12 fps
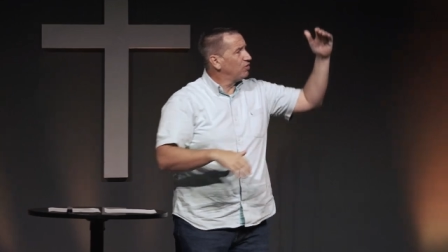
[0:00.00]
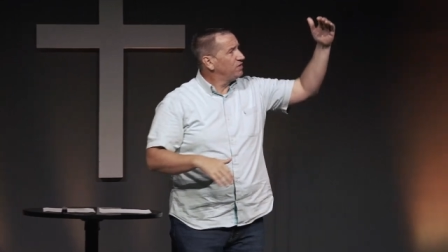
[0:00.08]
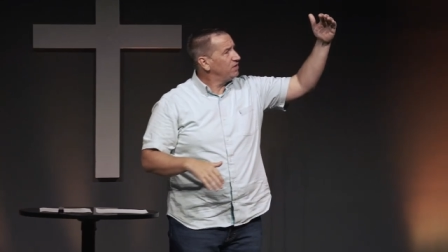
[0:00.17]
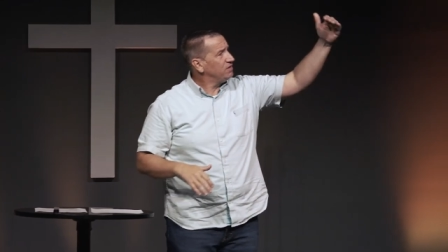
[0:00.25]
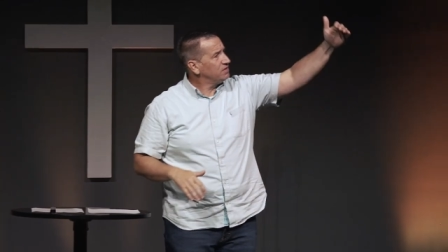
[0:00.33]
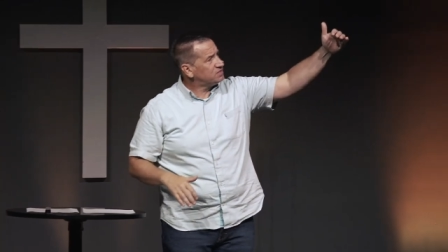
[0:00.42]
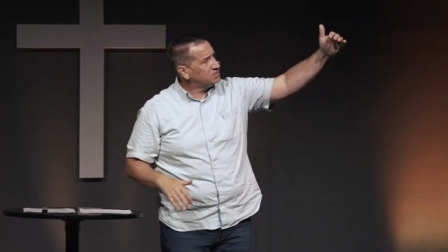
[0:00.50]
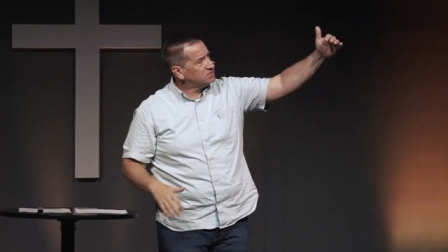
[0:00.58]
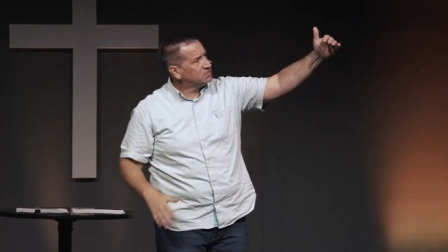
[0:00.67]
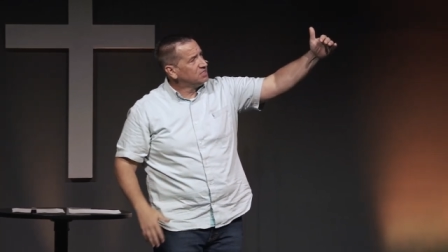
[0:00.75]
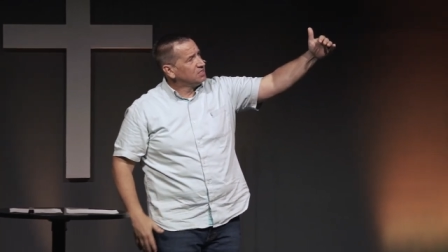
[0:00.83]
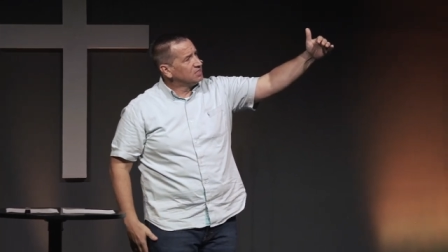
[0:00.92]
This is,
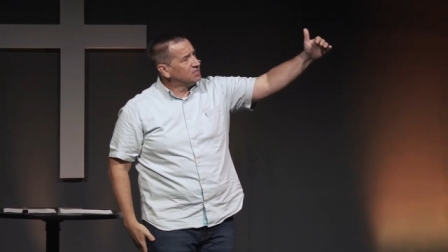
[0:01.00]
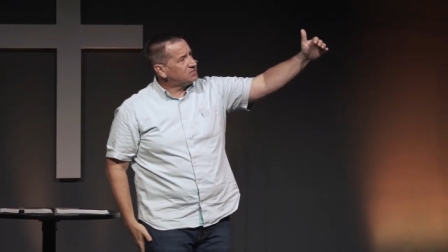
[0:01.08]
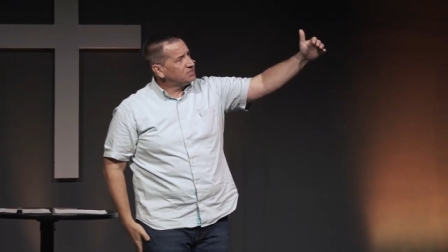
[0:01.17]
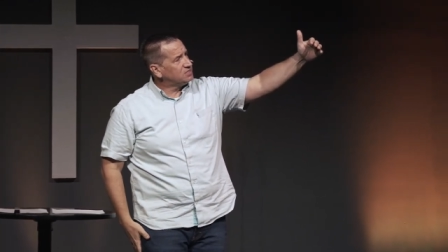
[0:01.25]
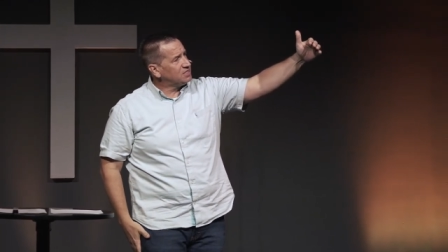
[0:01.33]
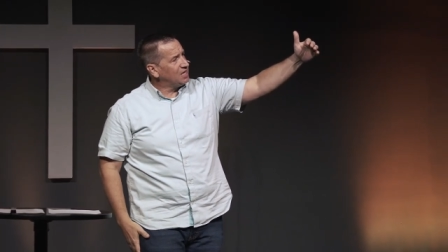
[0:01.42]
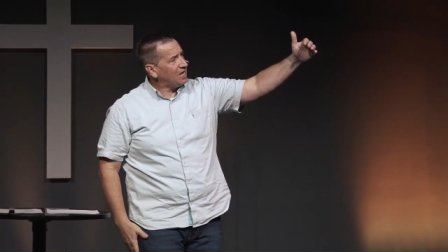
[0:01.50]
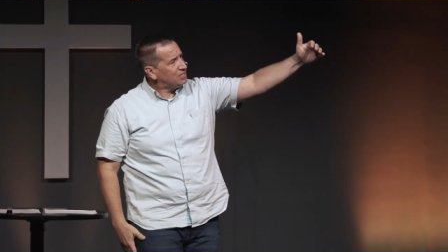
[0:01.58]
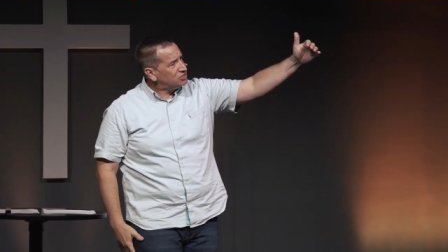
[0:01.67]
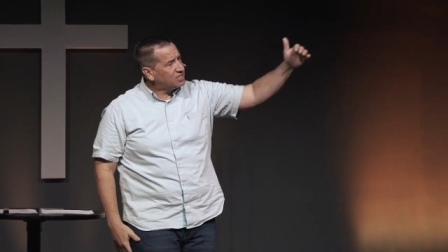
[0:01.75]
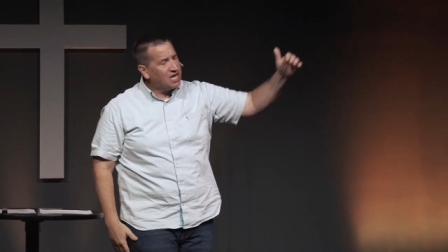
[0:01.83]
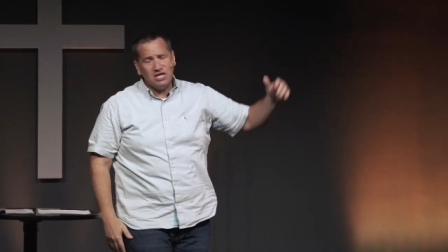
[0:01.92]
this is a
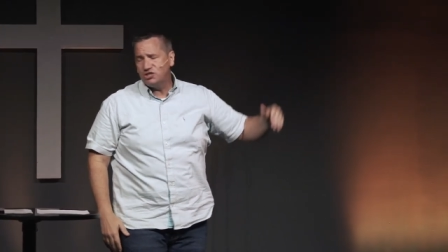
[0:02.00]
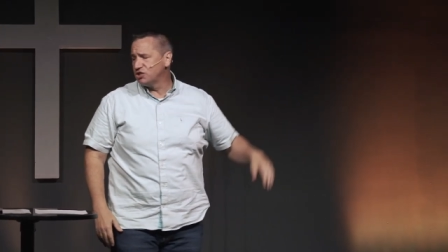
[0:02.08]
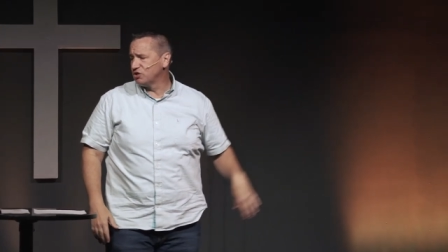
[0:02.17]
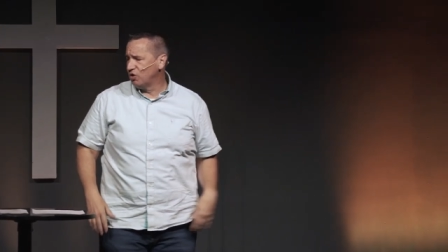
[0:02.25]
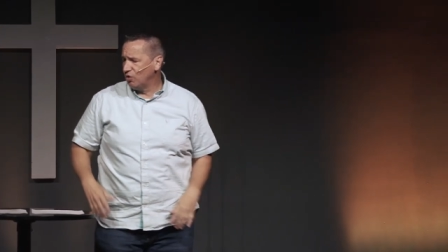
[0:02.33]
education goal,